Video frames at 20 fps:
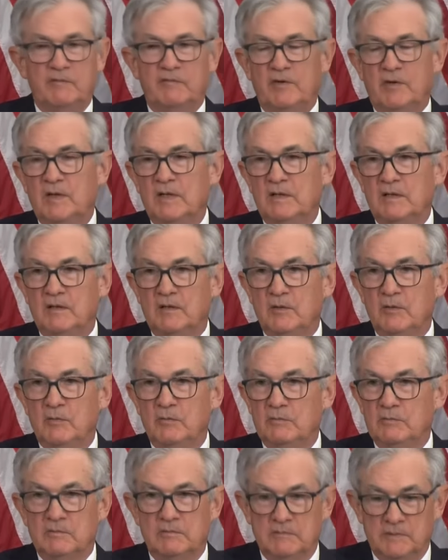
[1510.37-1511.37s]
very
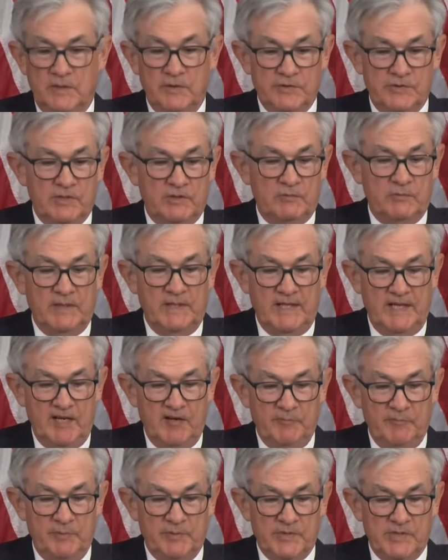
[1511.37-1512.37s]
low, close to
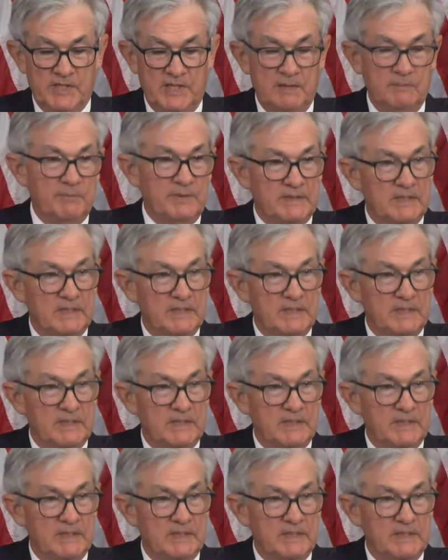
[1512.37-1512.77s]
3.5%,